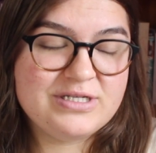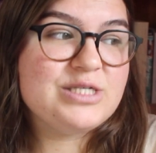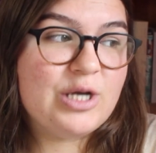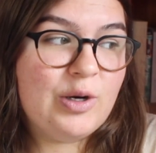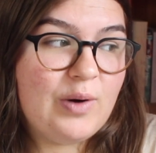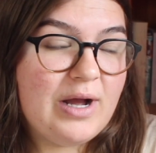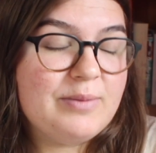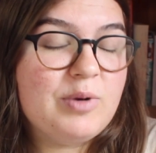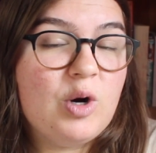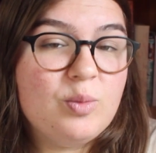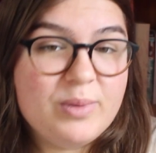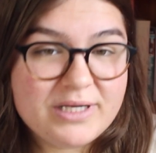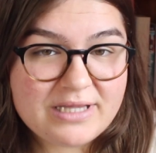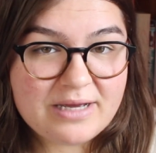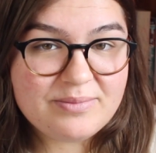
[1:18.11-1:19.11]
so I'm
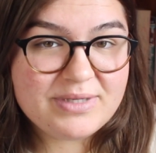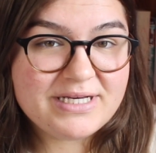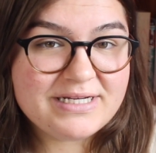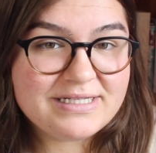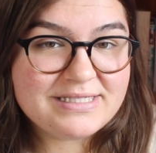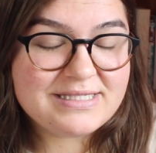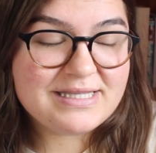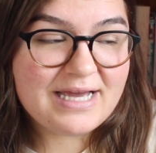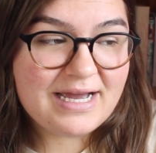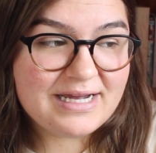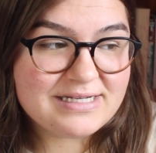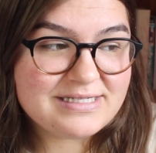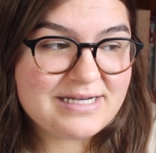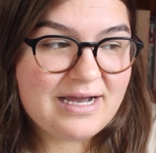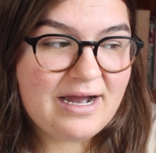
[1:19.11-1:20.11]
hoping that means
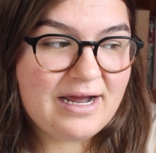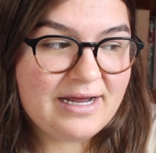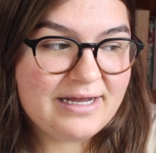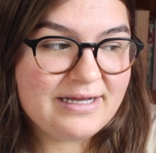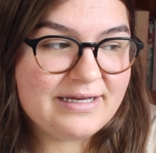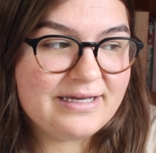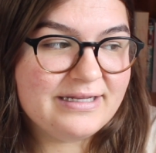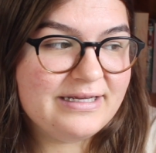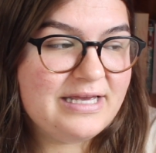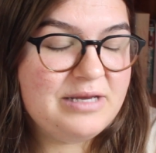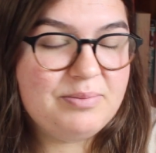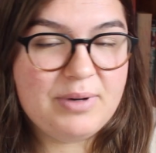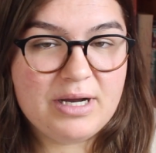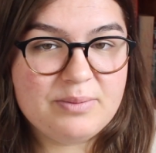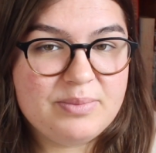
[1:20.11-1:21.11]
that I can
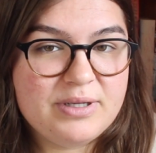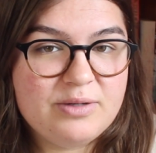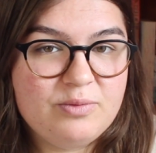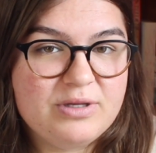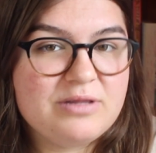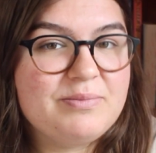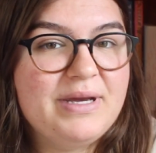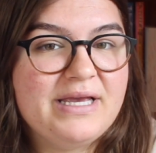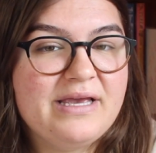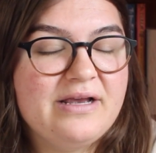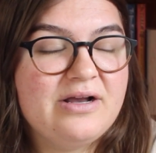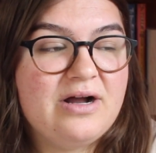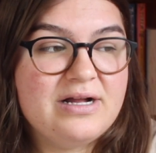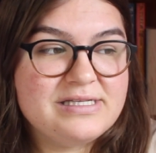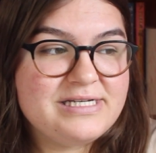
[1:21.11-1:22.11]
keep up with making
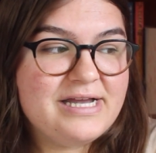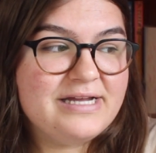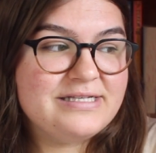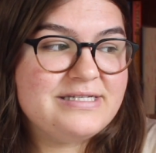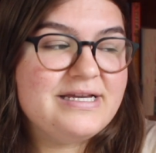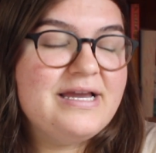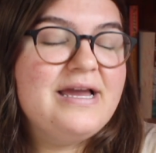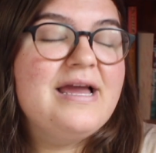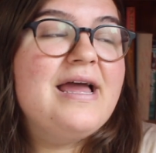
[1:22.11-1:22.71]
content,